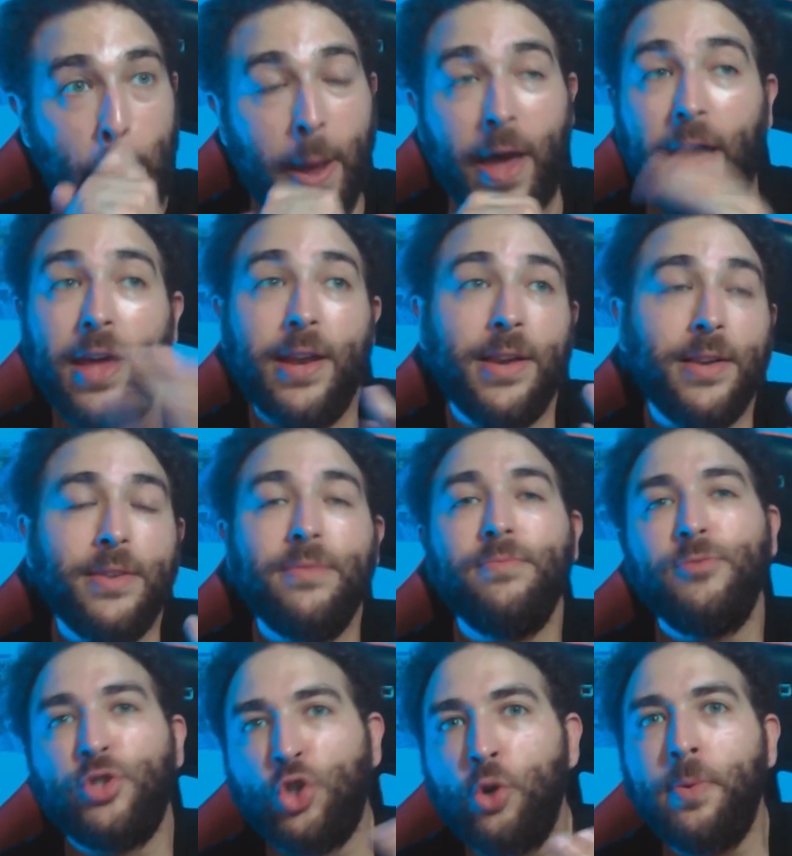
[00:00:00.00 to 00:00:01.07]
And
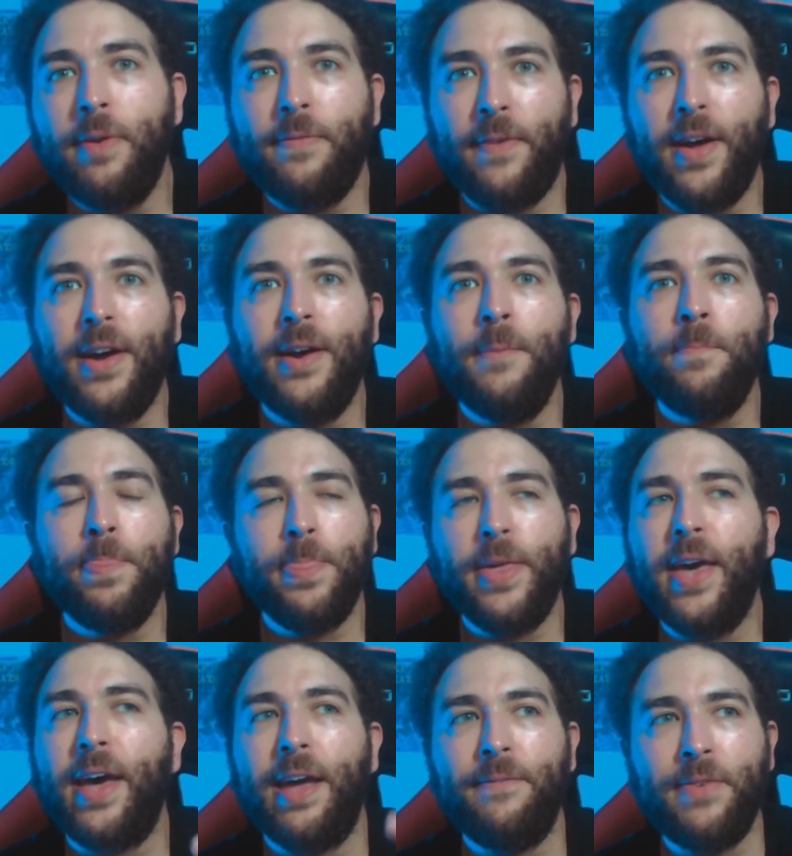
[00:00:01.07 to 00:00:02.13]
to be fair,
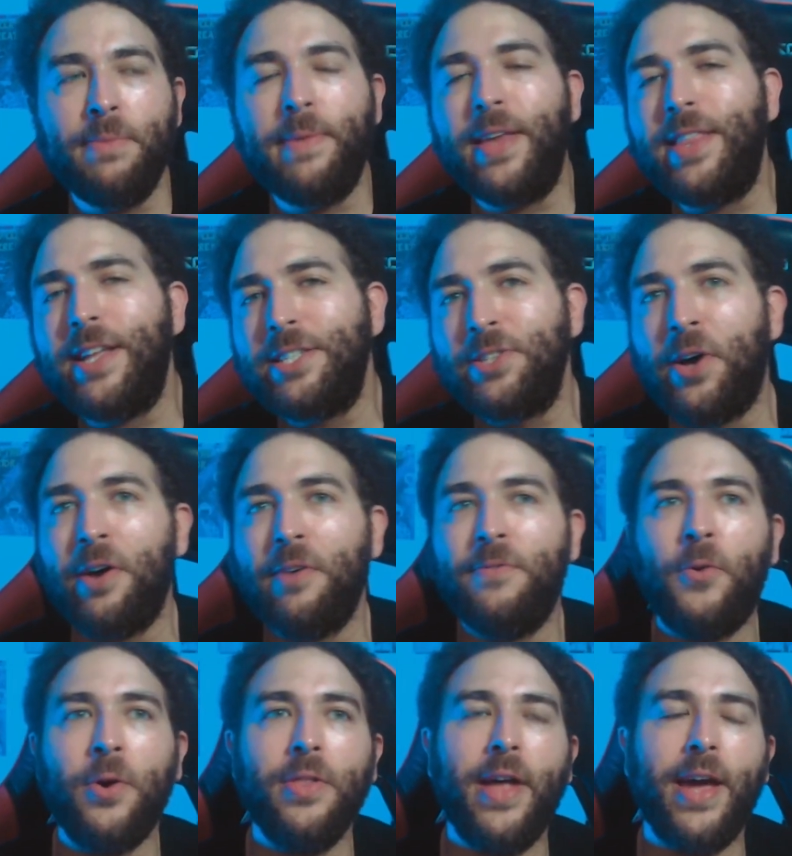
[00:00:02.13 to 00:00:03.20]
yeah, if he made that song
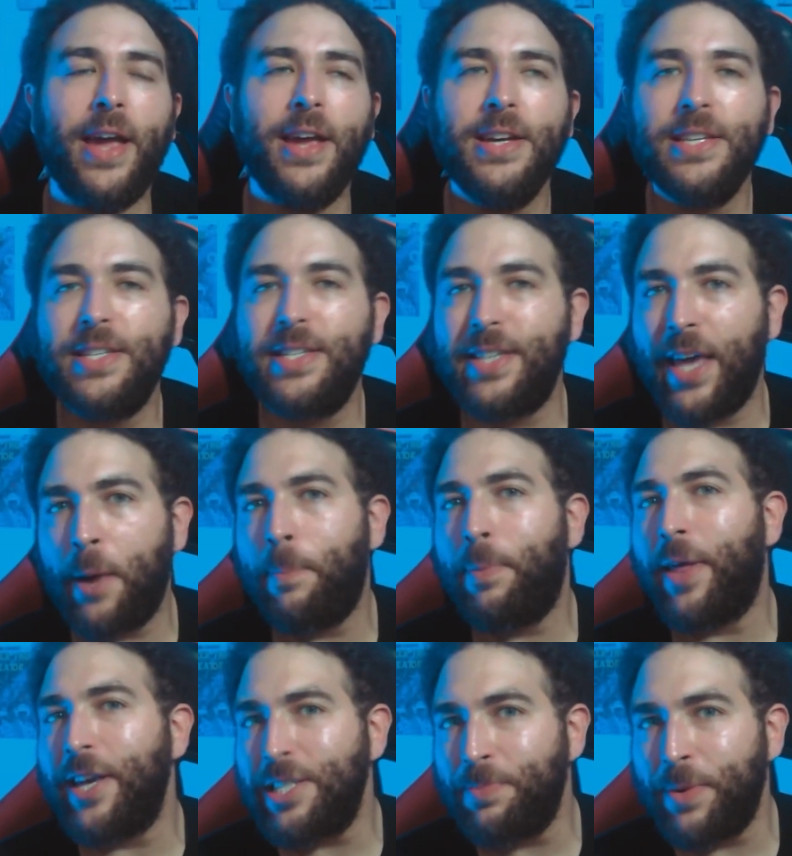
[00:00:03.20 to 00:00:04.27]
for like sync
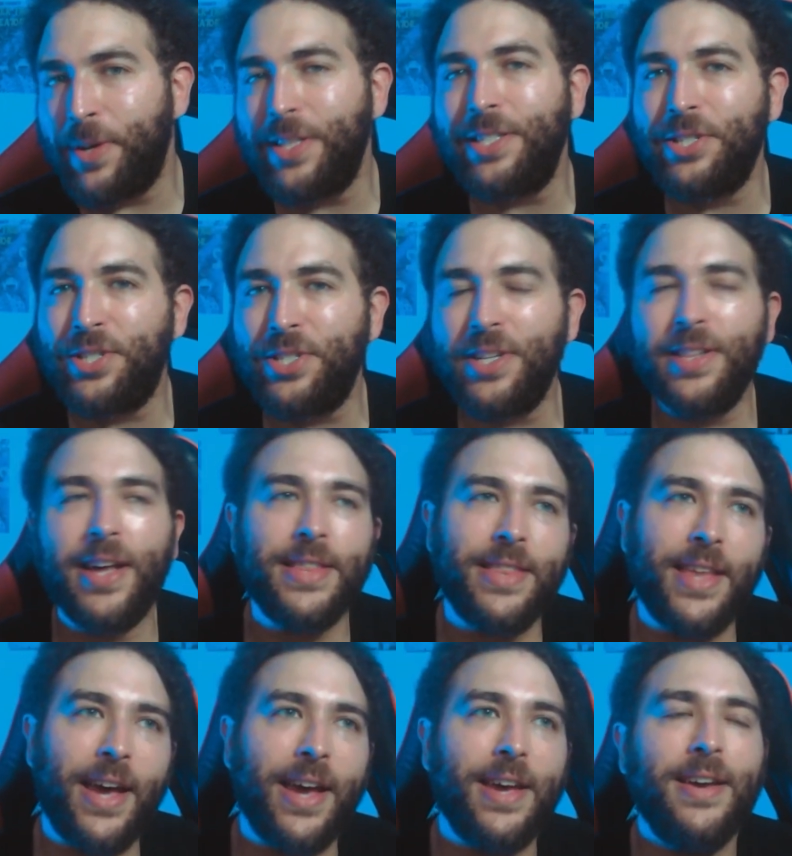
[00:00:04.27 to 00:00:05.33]
placements and shit like
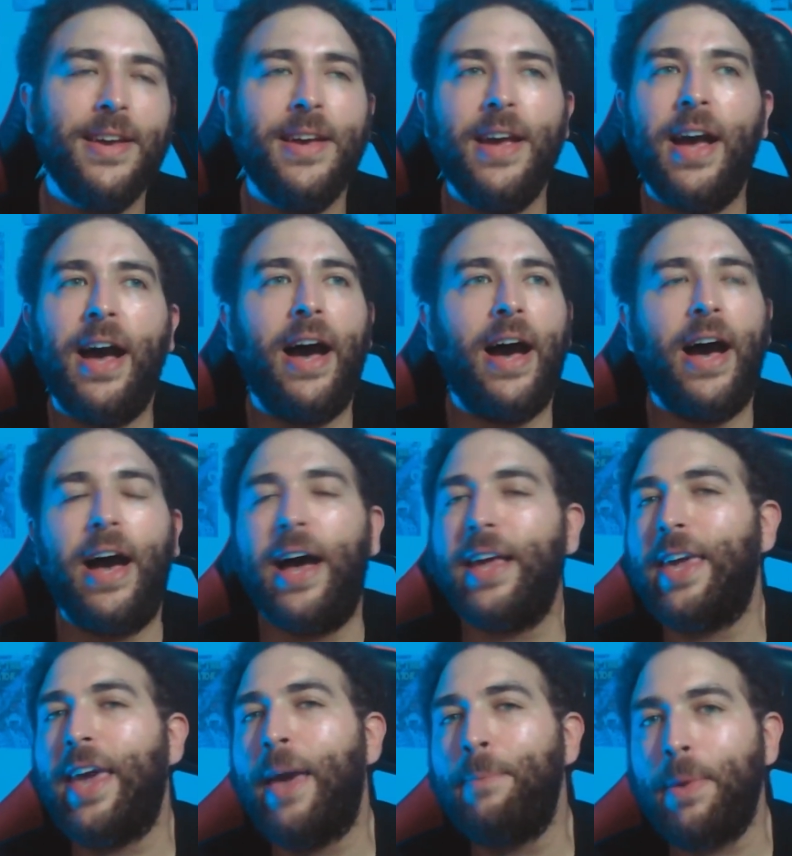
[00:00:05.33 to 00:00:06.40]
that, I
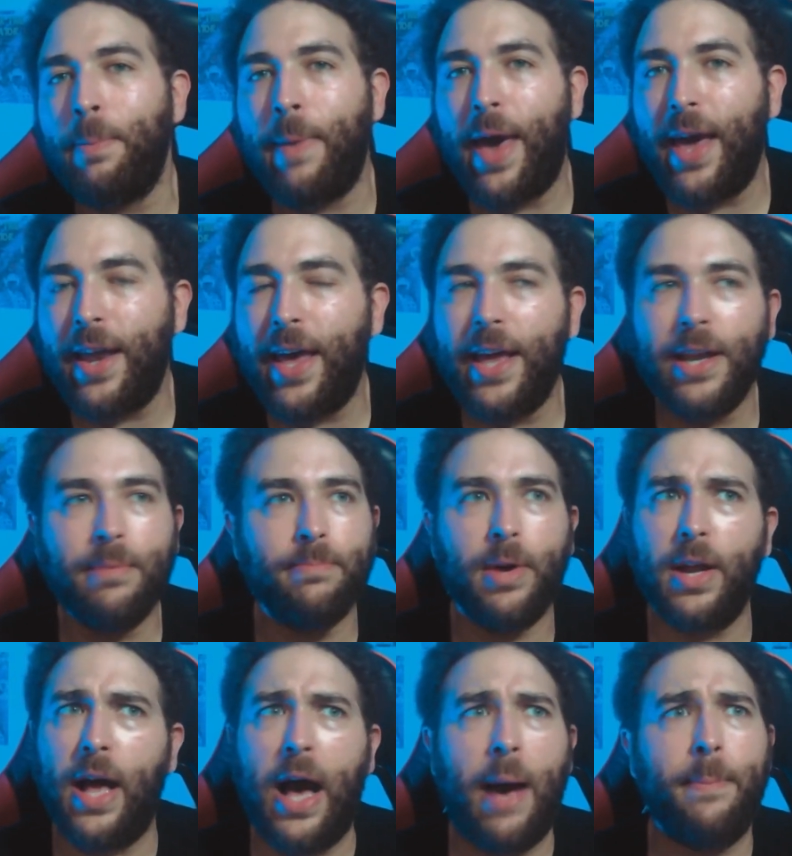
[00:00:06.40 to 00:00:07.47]
can't be mad at it.
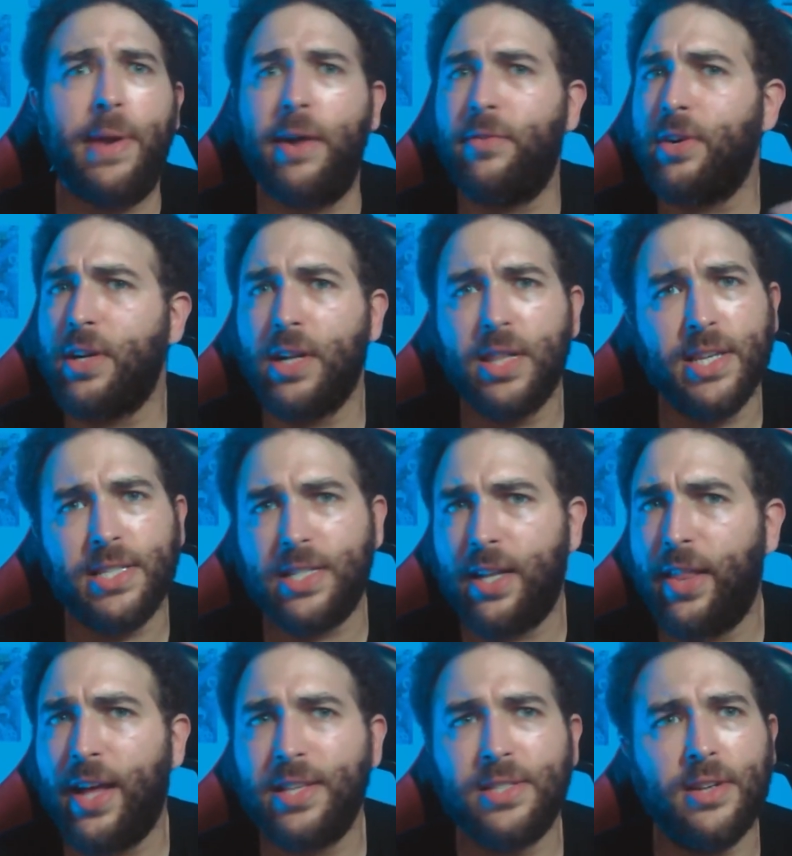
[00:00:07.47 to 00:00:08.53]
But I'm never gonna listen
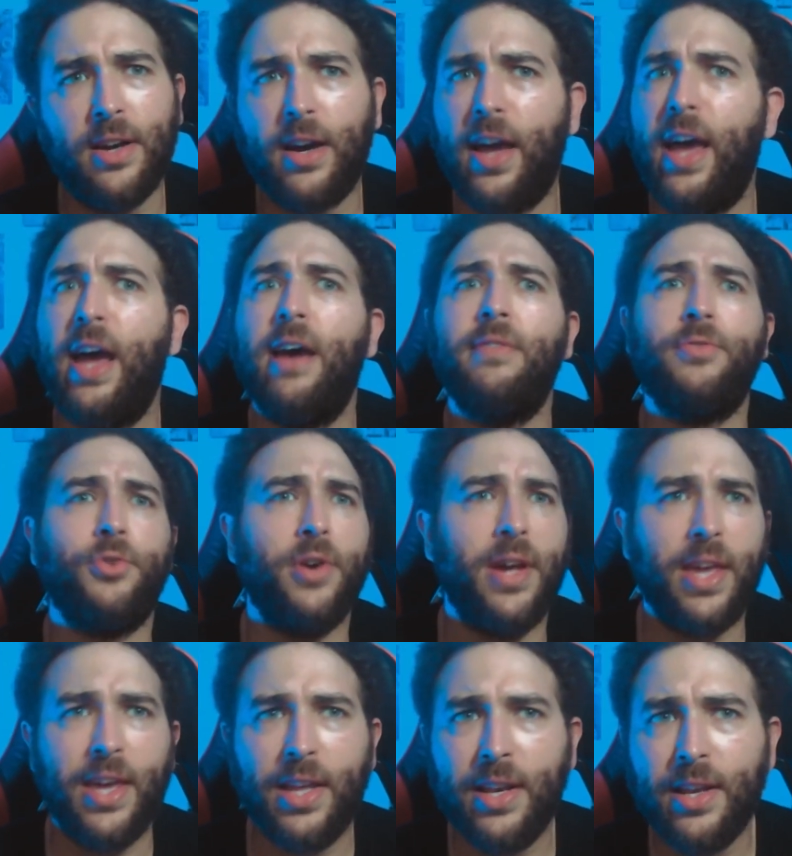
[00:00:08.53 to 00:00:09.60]
to that song ever
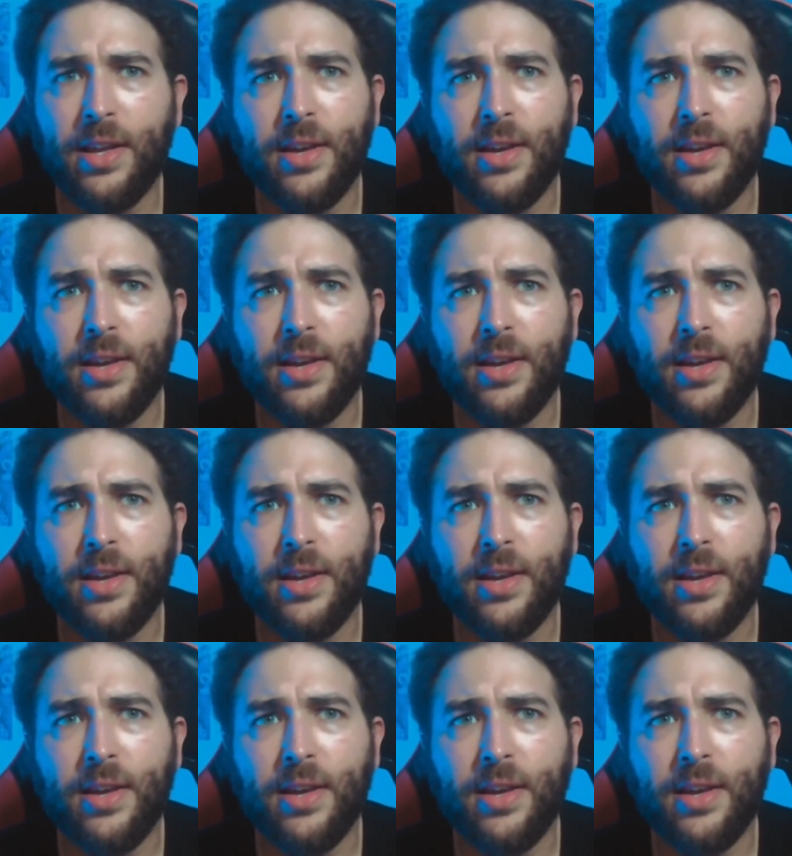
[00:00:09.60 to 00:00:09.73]
again.